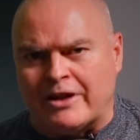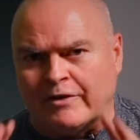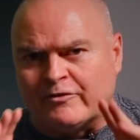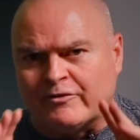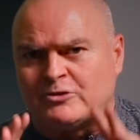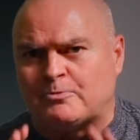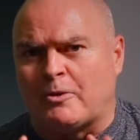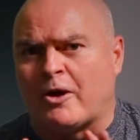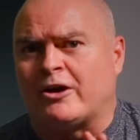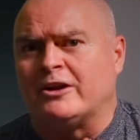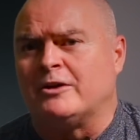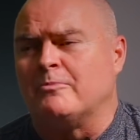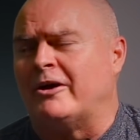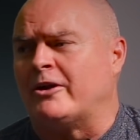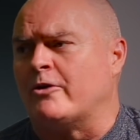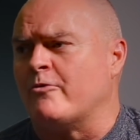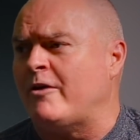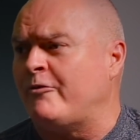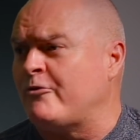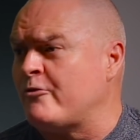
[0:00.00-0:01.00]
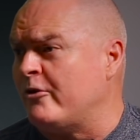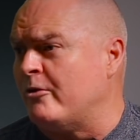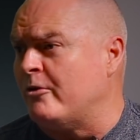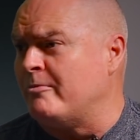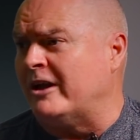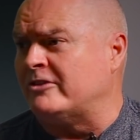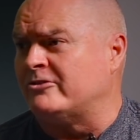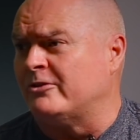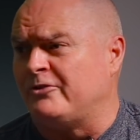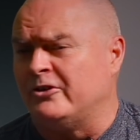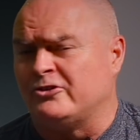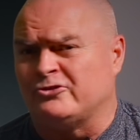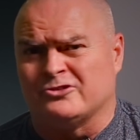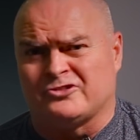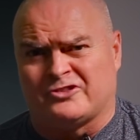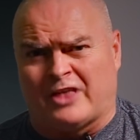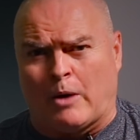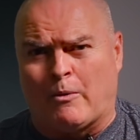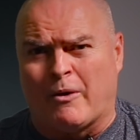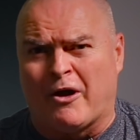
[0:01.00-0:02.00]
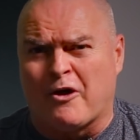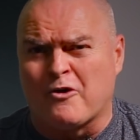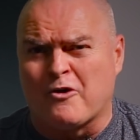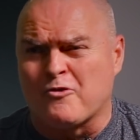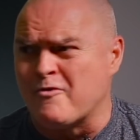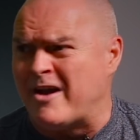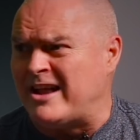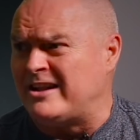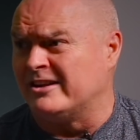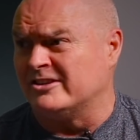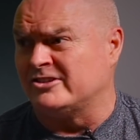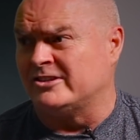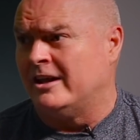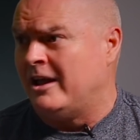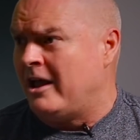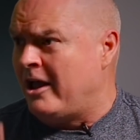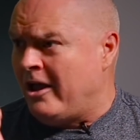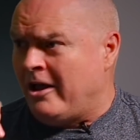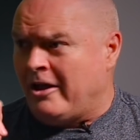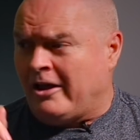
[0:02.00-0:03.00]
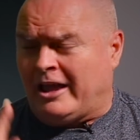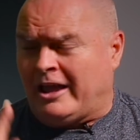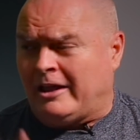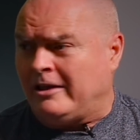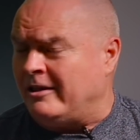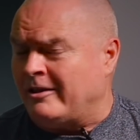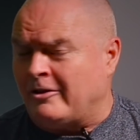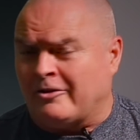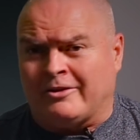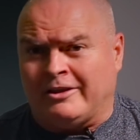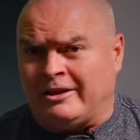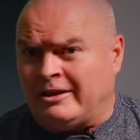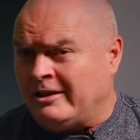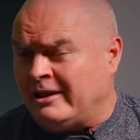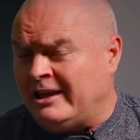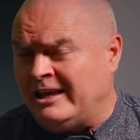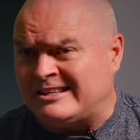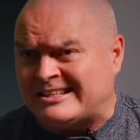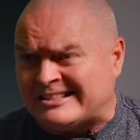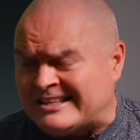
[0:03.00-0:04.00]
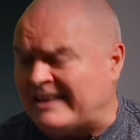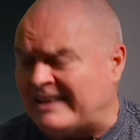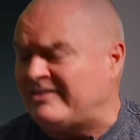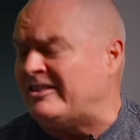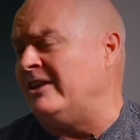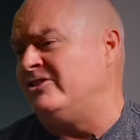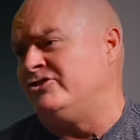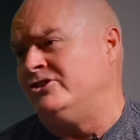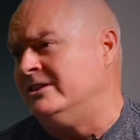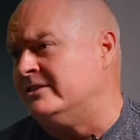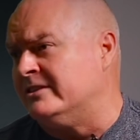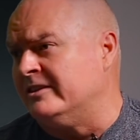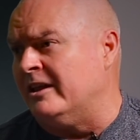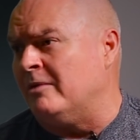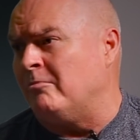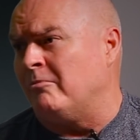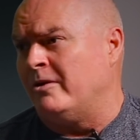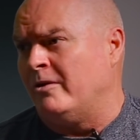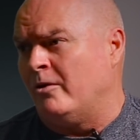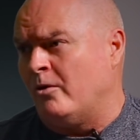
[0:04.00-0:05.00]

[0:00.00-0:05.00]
never spoken about a referee or match officials. They were horrendous. He said they cheated them.